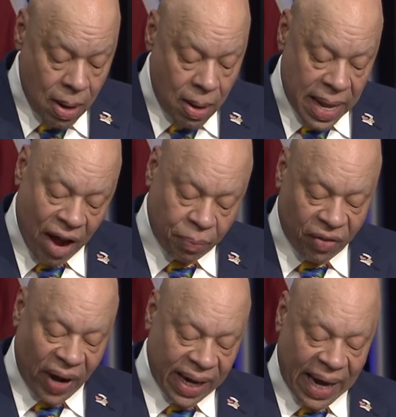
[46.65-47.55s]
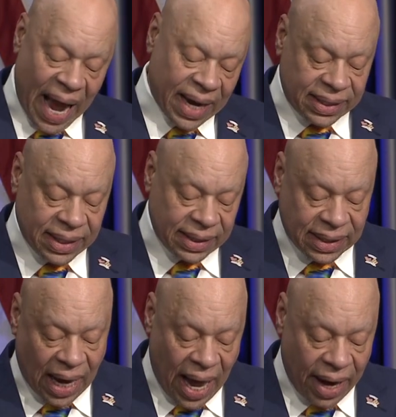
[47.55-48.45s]
They have provided access
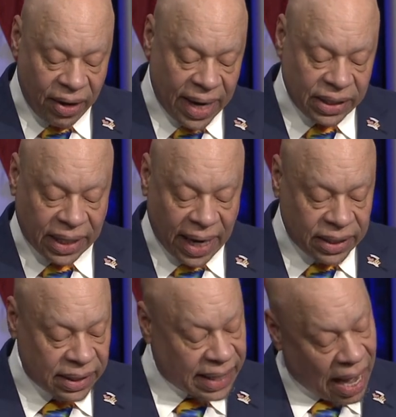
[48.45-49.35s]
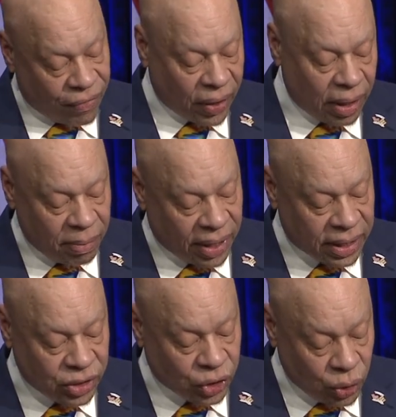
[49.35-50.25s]
to higher education to
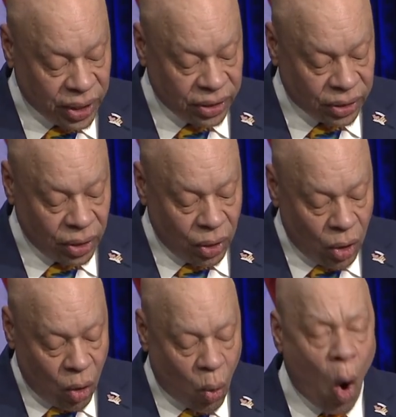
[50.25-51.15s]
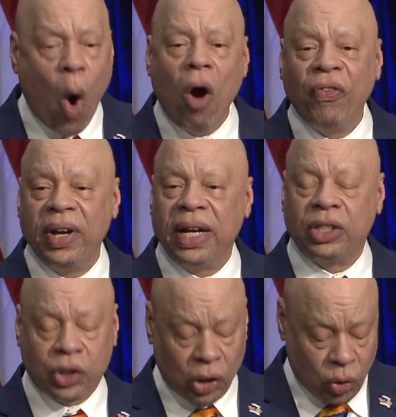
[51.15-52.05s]
African-American students who were often
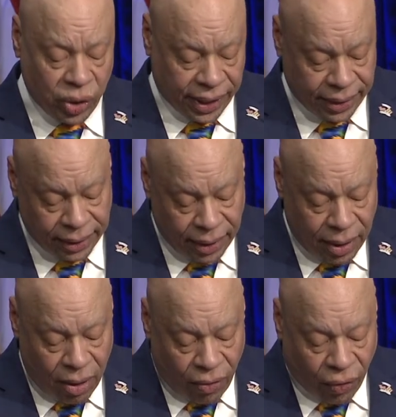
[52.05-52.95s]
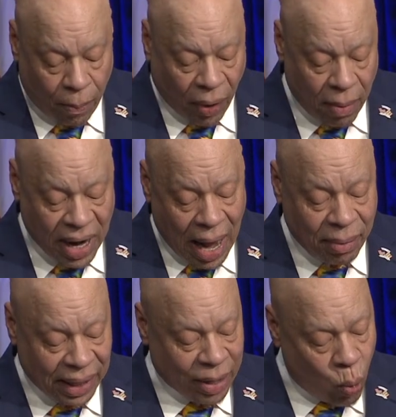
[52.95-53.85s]
excluded from
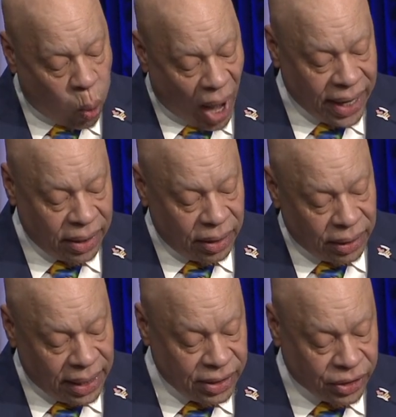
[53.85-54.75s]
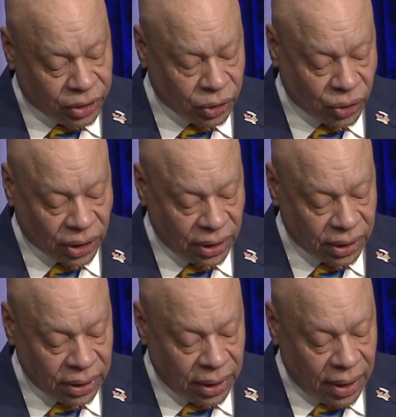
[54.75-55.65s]
predominantly white institutions
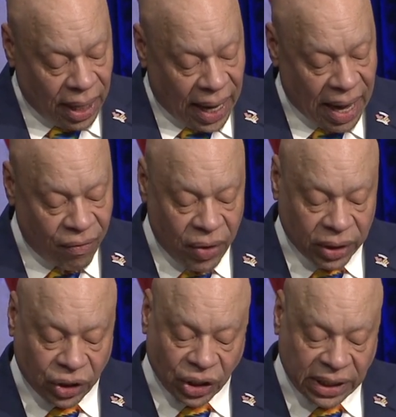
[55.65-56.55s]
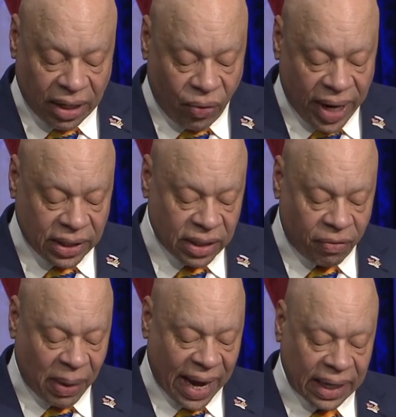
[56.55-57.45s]
and have nurtured generations of
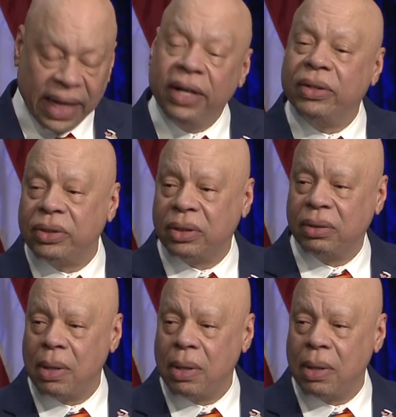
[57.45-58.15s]
Black leaders,